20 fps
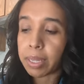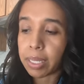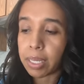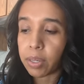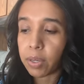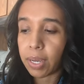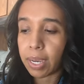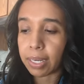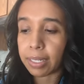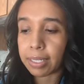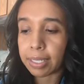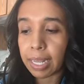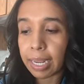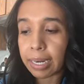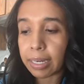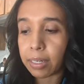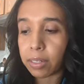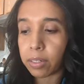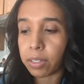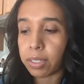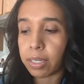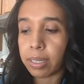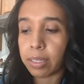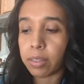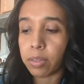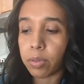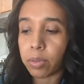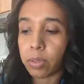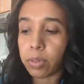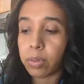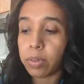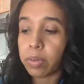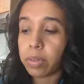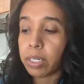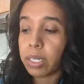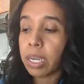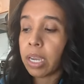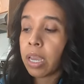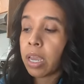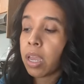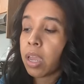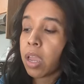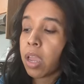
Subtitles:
and then you guys sign it or take it to a notary.